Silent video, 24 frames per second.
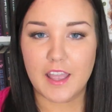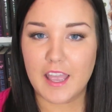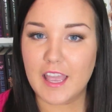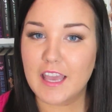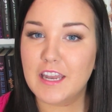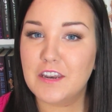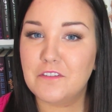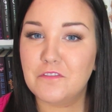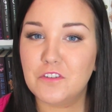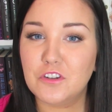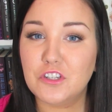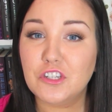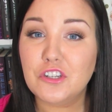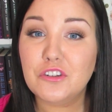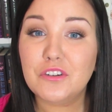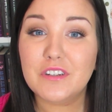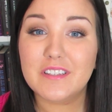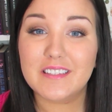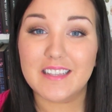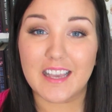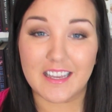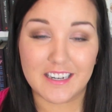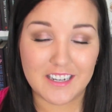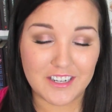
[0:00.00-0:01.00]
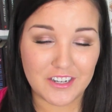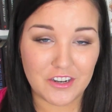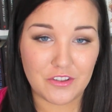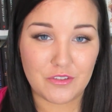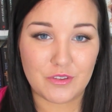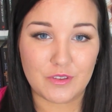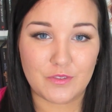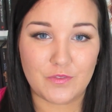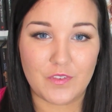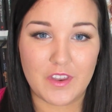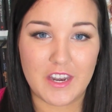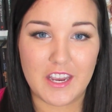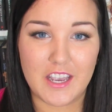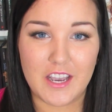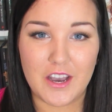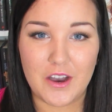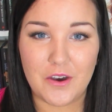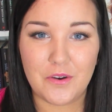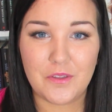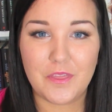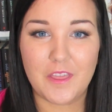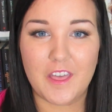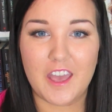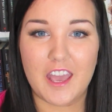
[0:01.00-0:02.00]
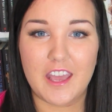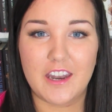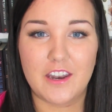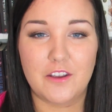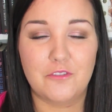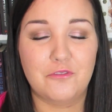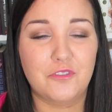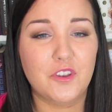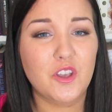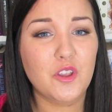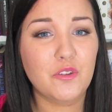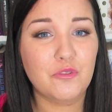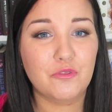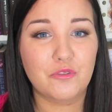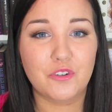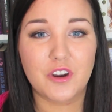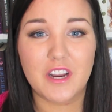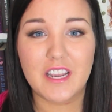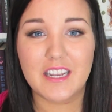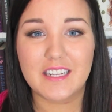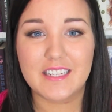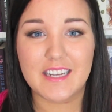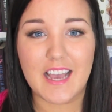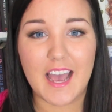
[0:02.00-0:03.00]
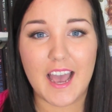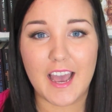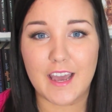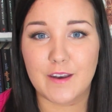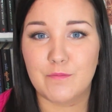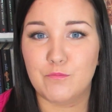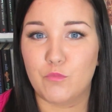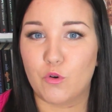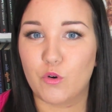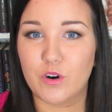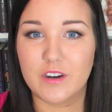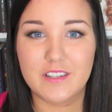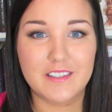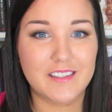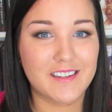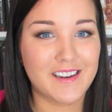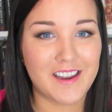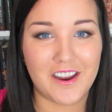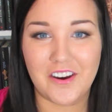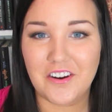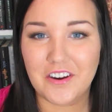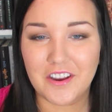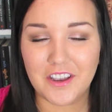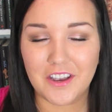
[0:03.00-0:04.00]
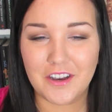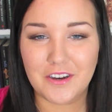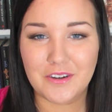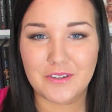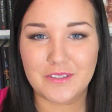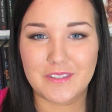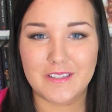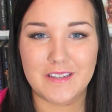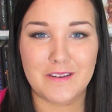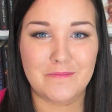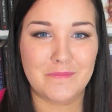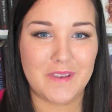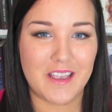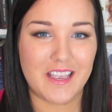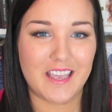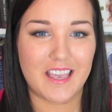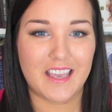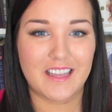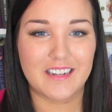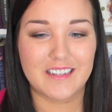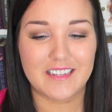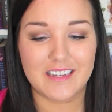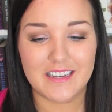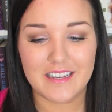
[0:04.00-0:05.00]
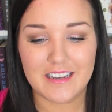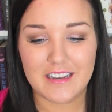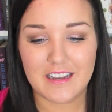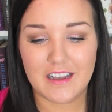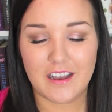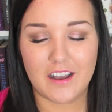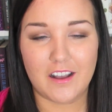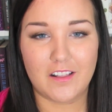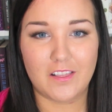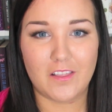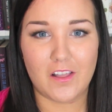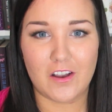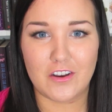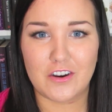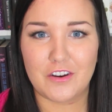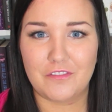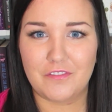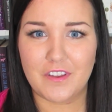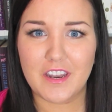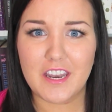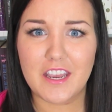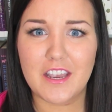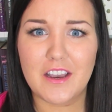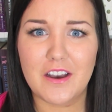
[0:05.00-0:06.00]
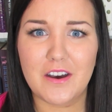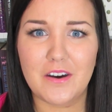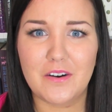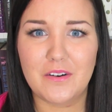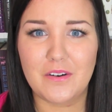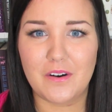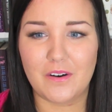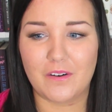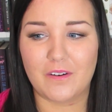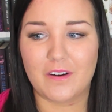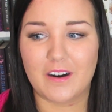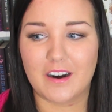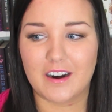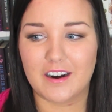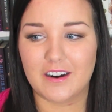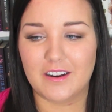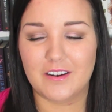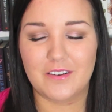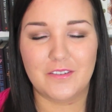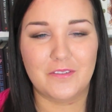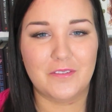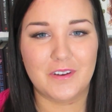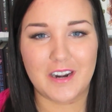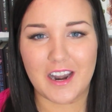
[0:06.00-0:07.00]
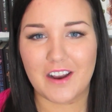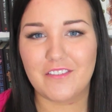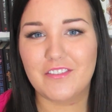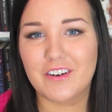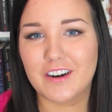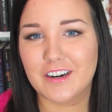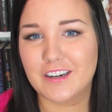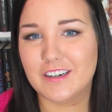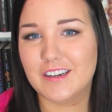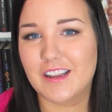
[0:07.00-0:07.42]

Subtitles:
And if you do decide to do this video, then feel free to add more scenarios to make it a longer video or whatever.